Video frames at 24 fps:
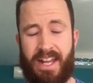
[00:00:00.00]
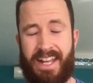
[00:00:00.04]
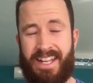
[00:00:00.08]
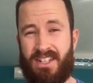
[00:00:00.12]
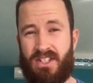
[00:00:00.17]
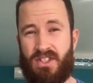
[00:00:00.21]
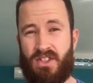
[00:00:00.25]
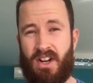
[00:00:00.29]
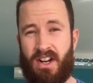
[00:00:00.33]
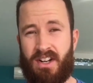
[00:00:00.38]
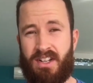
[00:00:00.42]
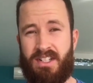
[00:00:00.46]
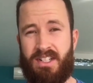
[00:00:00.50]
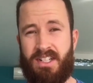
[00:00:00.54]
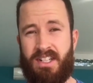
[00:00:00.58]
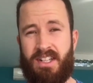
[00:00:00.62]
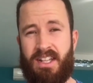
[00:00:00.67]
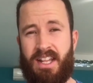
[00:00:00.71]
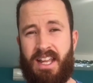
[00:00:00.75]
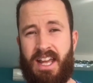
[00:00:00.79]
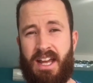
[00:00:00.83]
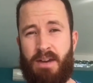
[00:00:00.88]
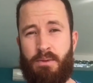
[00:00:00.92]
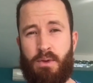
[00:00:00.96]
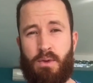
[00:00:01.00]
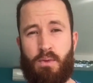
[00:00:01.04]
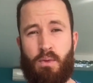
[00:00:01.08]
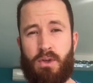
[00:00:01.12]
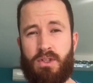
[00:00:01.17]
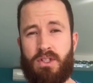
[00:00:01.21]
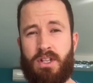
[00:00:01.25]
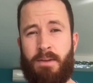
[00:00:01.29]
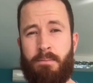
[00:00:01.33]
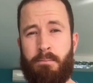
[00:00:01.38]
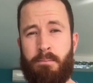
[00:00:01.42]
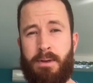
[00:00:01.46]
structures in there with what
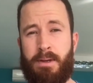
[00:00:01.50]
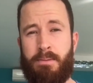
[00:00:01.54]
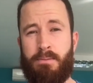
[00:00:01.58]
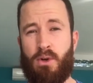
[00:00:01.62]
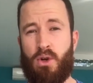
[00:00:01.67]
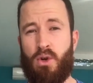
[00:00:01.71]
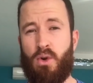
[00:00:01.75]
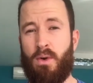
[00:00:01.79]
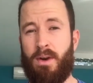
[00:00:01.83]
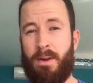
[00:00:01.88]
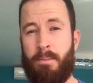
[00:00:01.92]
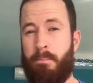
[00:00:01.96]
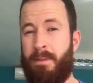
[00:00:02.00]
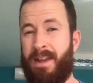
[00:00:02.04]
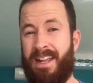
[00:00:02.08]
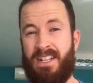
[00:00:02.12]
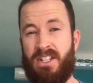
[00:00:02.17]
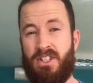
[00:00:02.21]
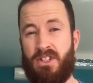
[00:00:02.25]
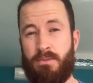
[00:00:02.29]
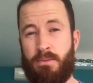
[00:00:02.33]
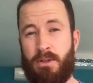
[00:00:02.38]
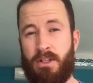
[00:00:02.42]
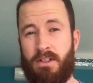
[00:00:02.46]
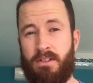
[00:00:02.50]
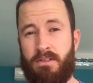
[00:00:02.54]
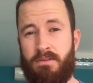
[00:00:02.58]
some people call impingement.